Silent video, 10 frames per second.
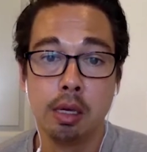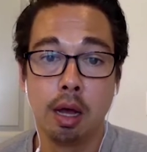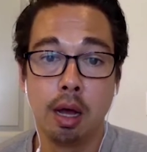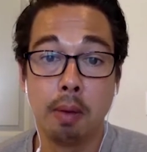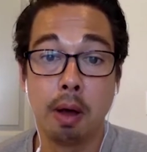
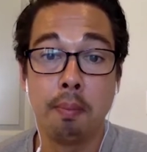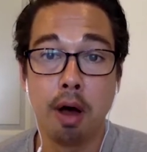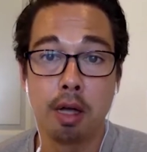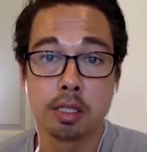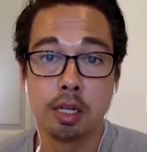a
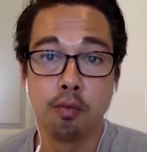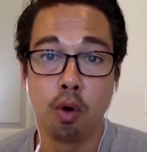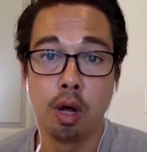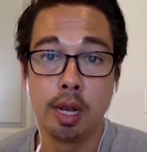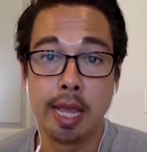positive
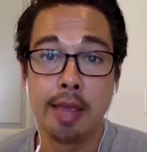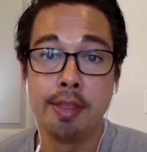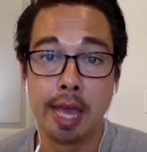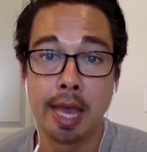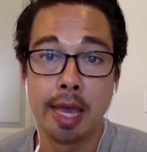one in
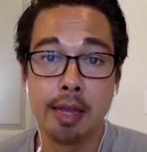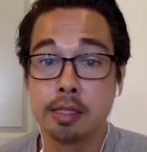the end.